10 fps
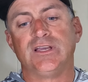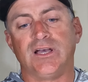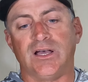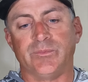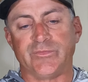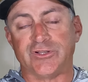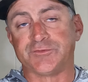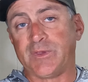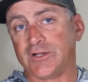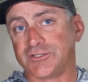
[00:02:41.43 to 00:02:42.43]
Your
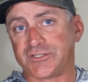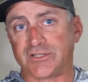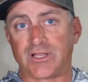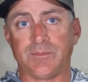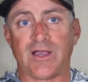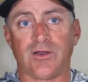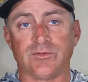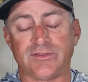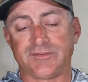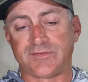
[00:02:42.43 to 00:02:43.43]
spinner should come
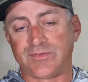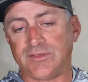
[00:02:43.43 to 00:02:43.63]
out. It's